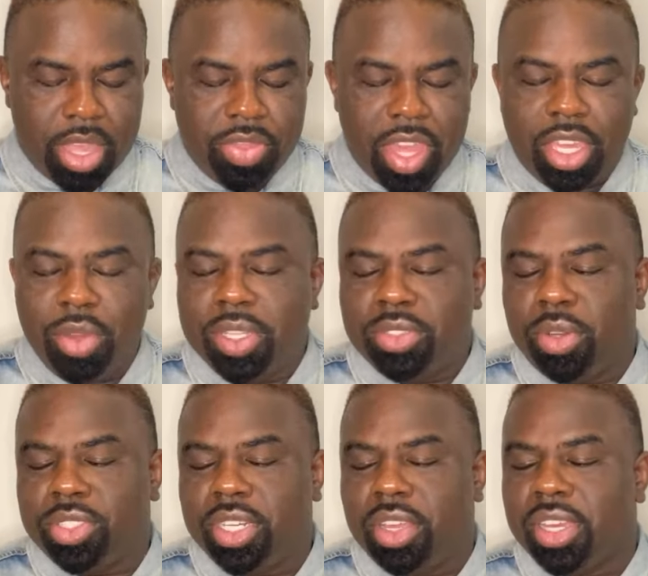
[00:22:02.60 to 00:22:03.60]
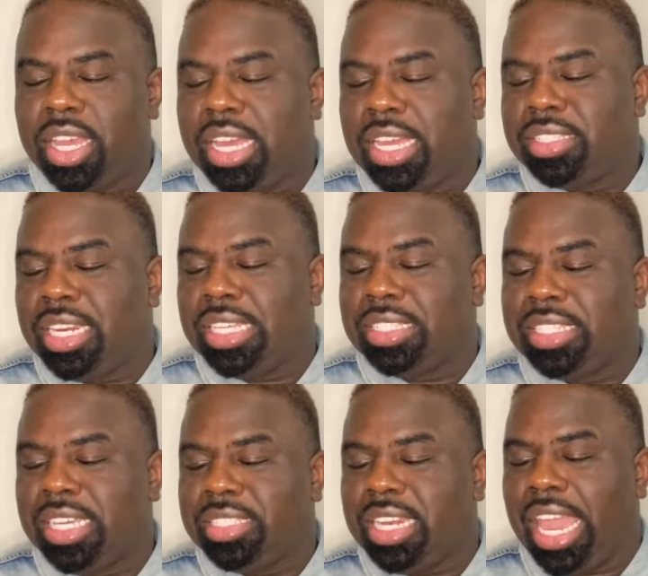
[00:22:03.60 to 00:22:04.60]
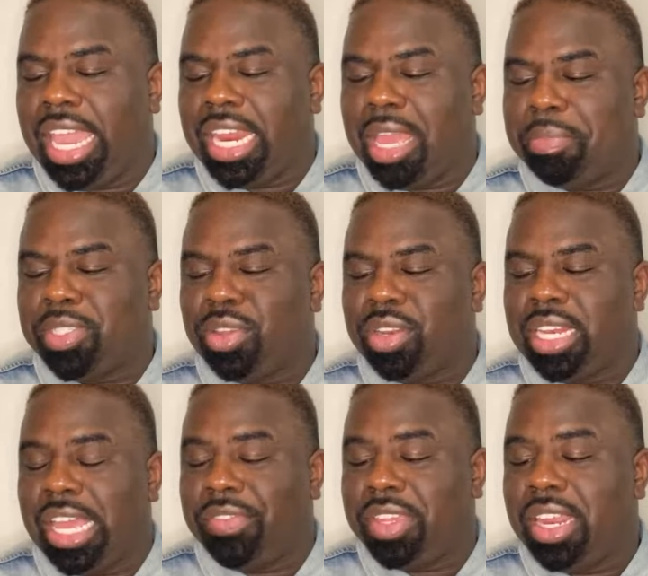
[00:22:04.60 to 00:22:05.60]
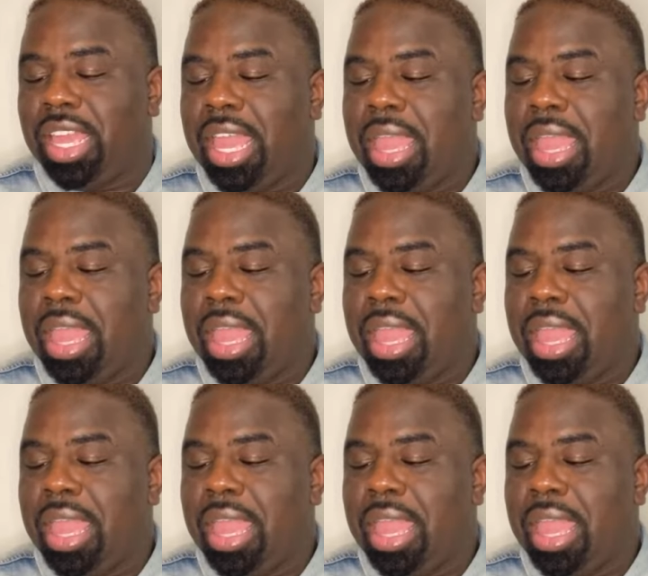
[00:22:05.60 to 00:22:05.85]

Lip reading: Thank you, Miss Rochelle. Cousin, in season 8, episode 11,